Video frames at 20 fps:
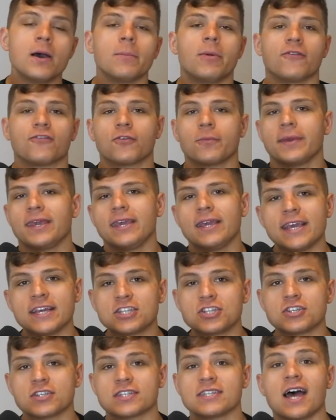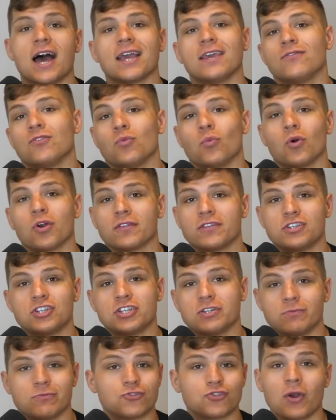But for me, it's just not even worth
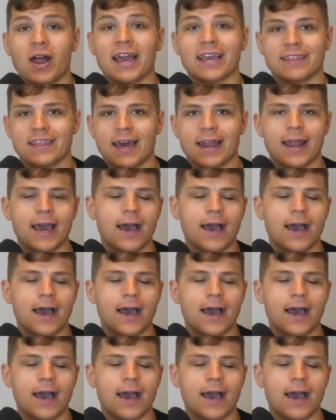trying that